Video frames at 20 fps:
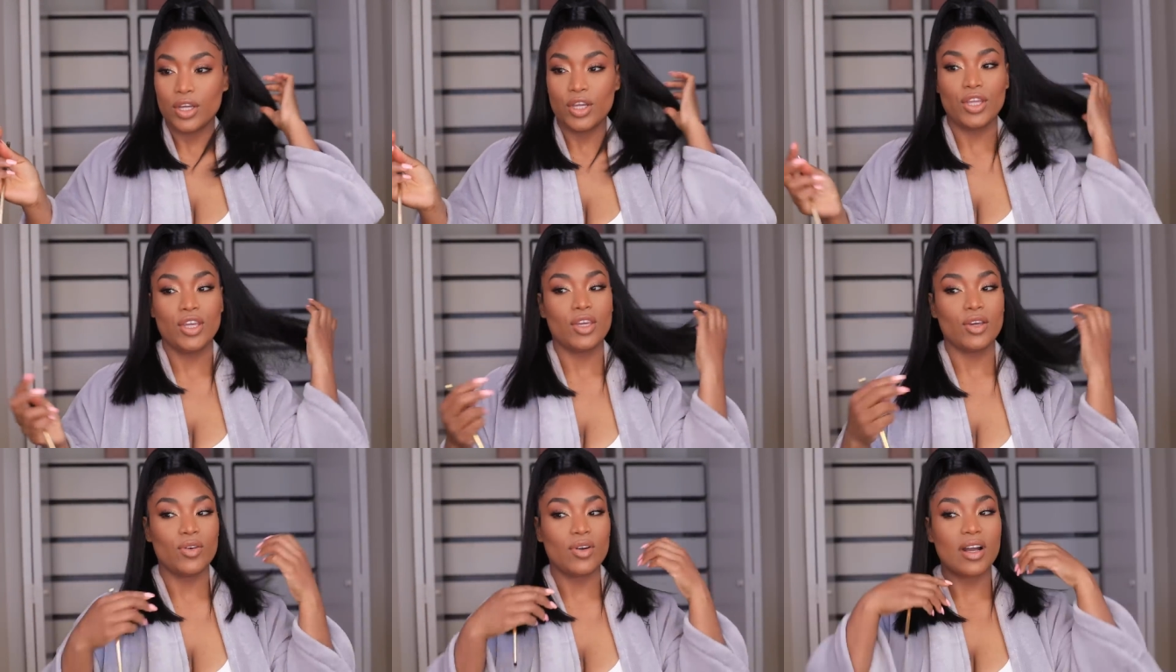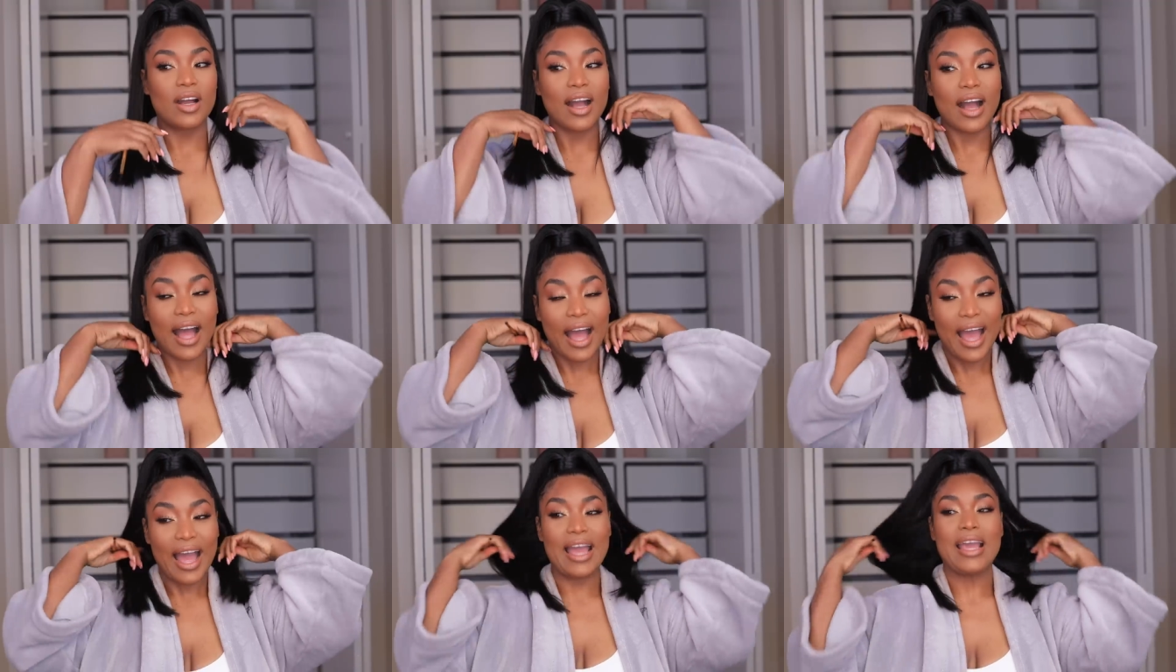You
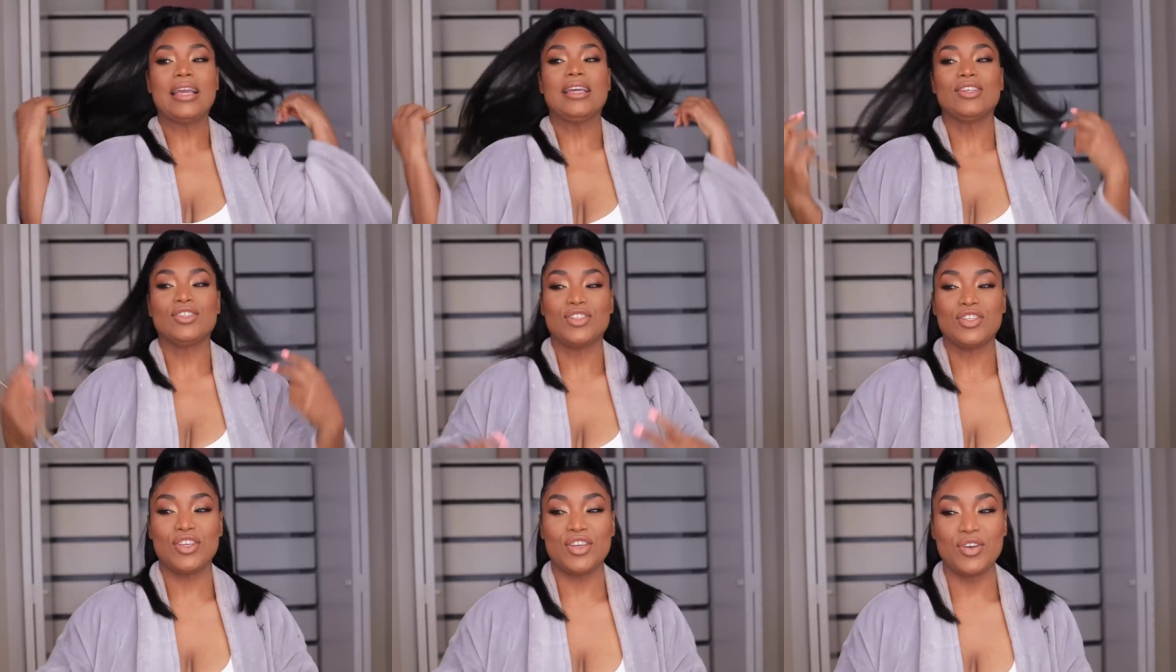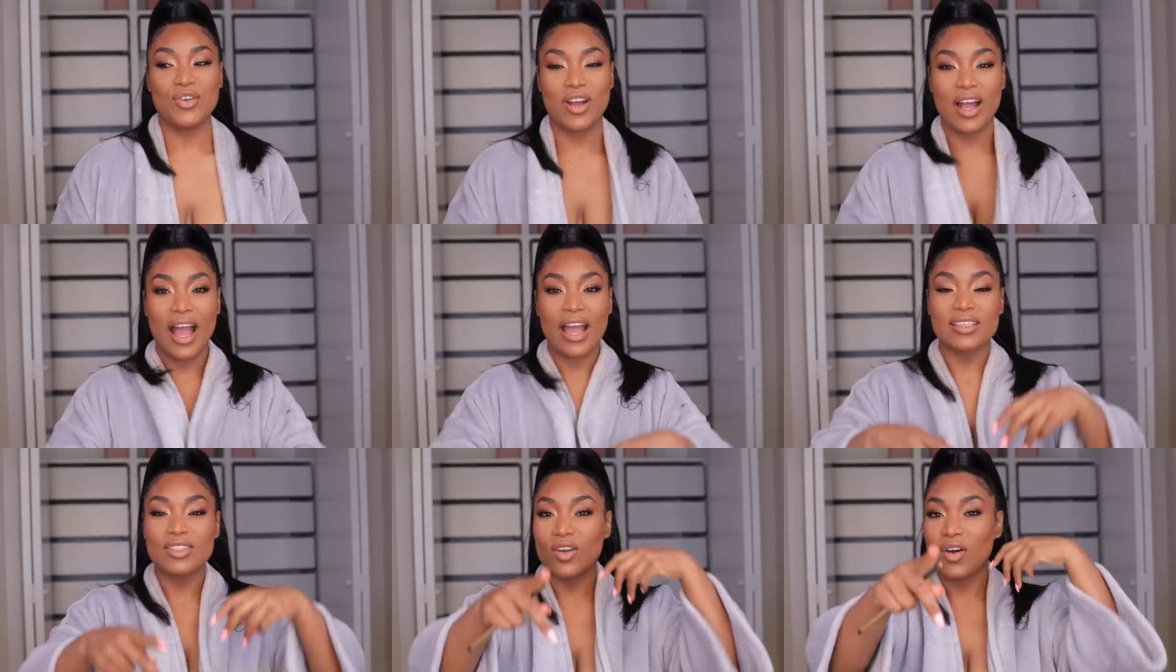guys,
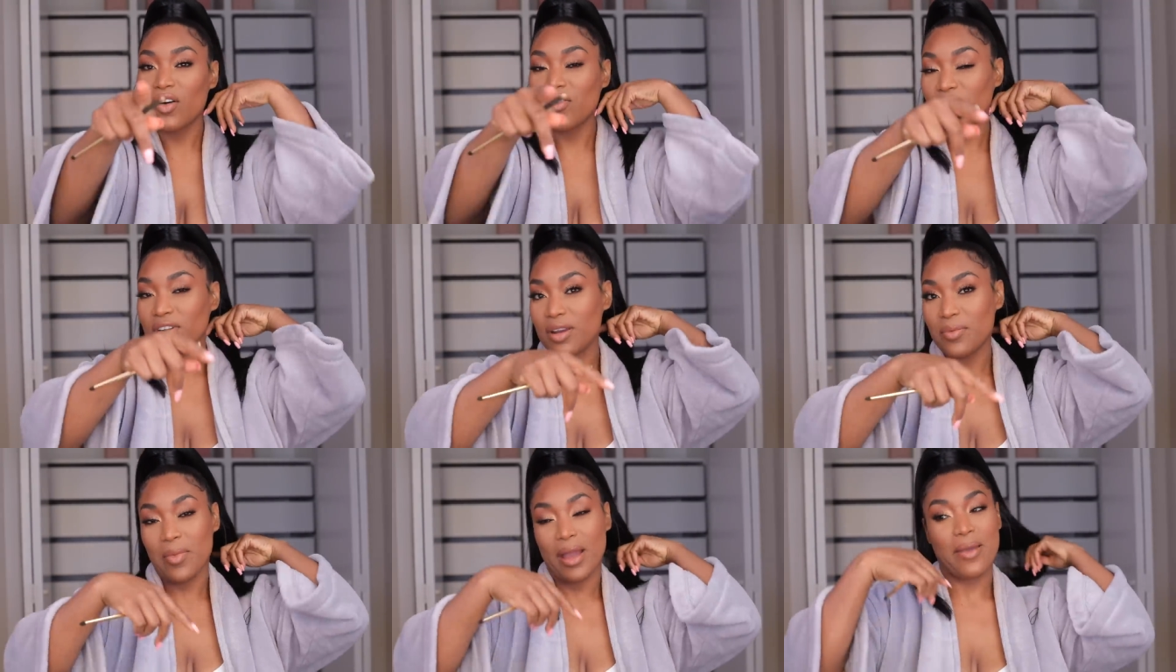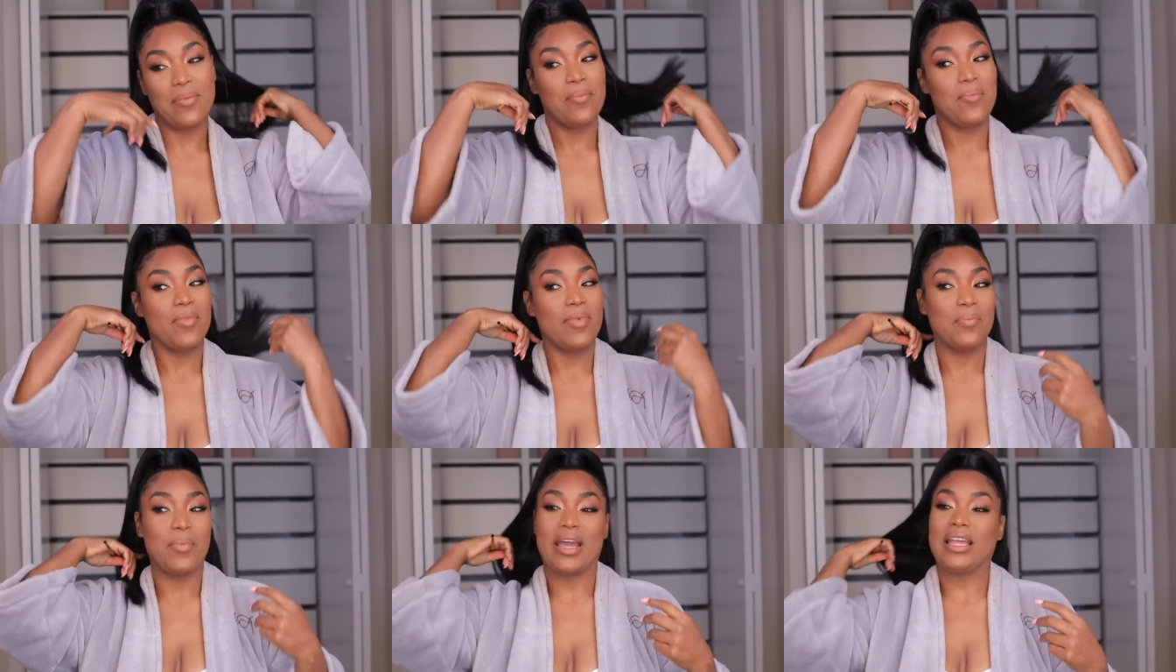you guys. Hopefully
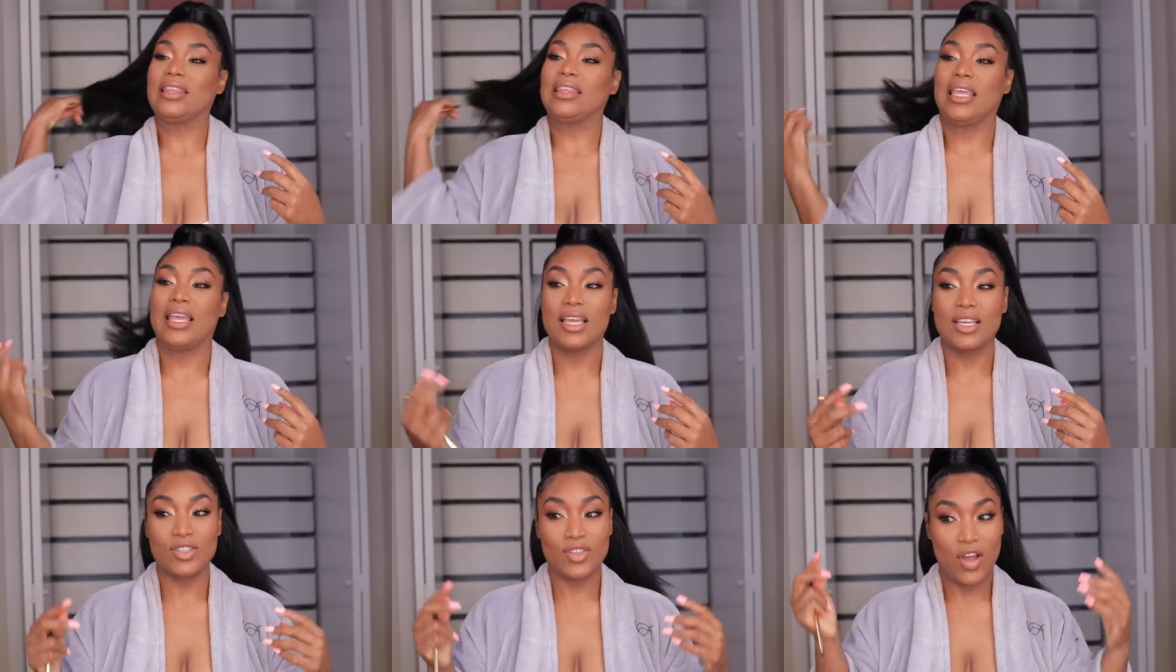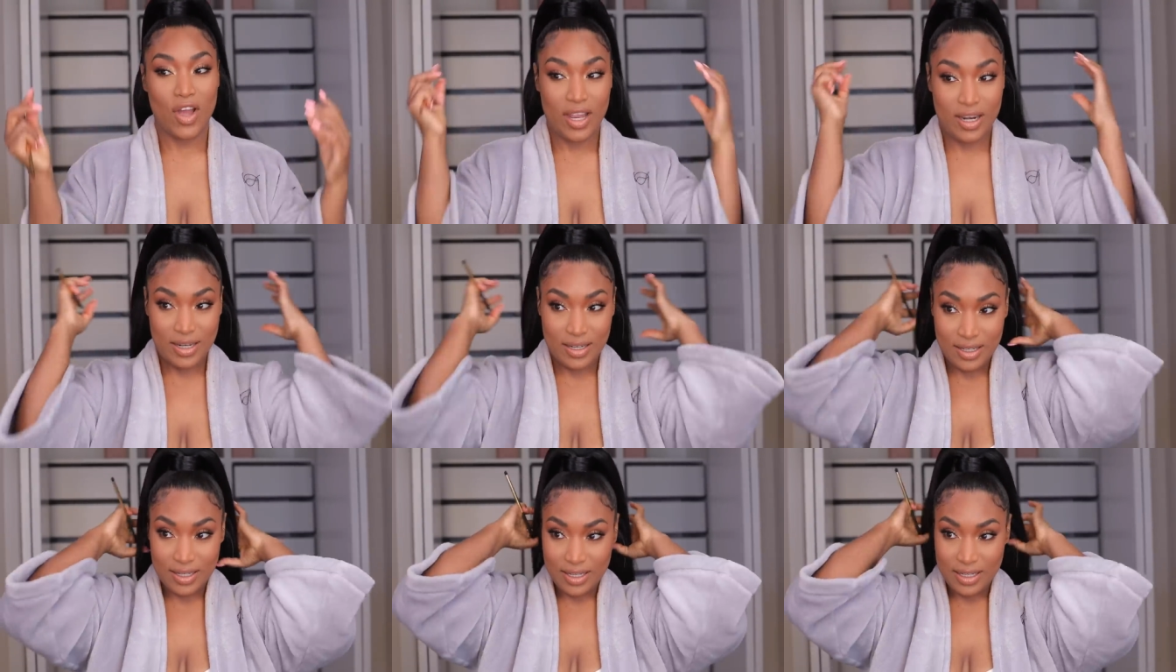my my thing is on.